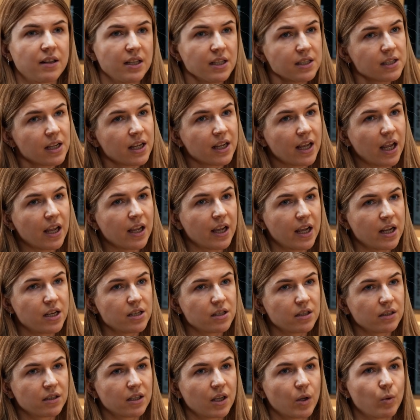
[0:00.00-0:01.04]
this AI
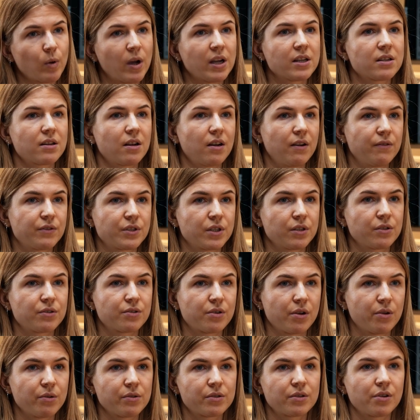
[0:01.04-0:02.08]
engine quite often
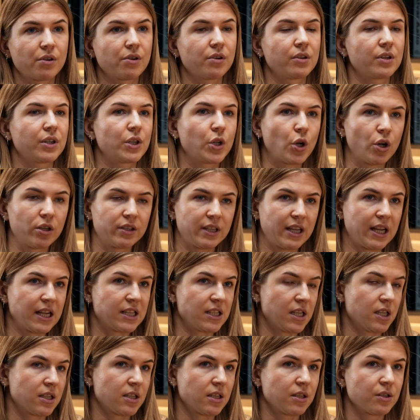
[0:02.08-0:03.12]
shows your
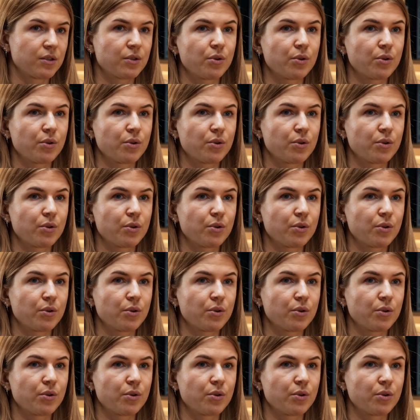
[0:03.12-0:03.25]
non-existent